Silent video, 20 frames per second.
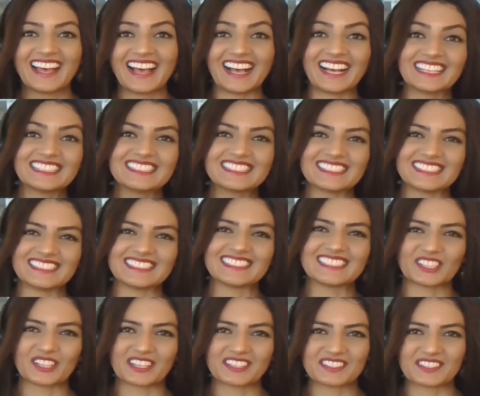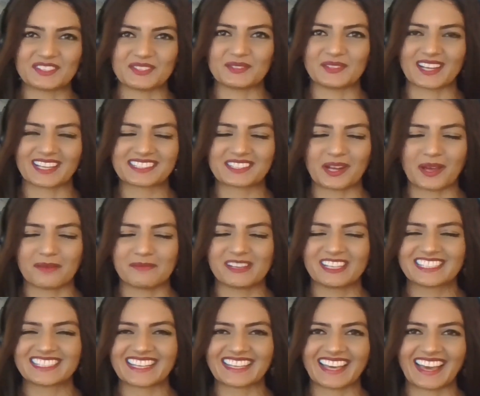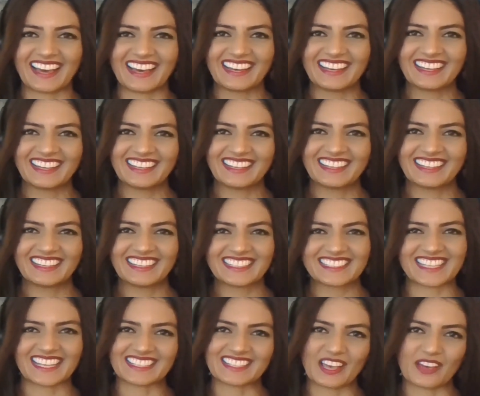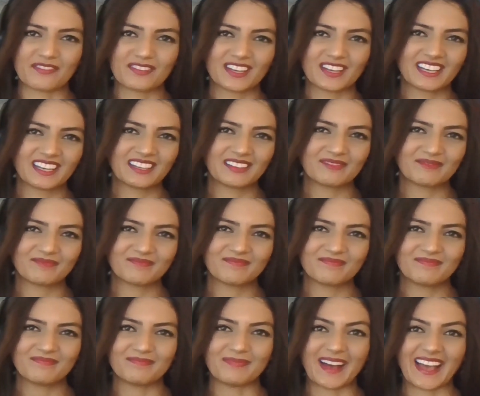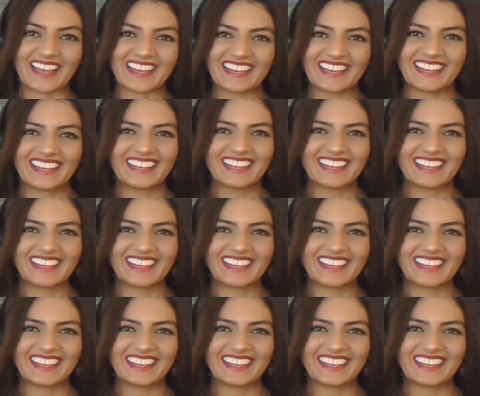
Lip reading: And until I see you next time, take care. Stay safe. Bye.